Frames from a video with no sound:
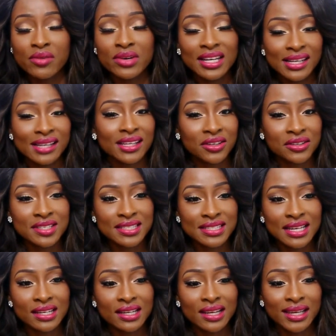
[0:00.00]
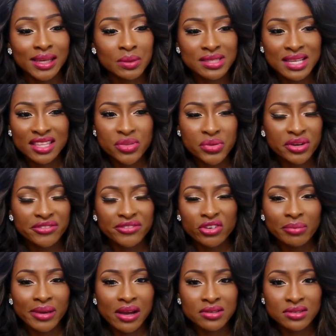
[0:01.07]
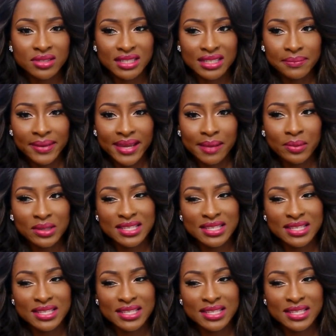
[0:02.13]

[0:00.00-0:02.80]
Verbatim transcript: I really like the concealer. It was like three or four pounds on eBay,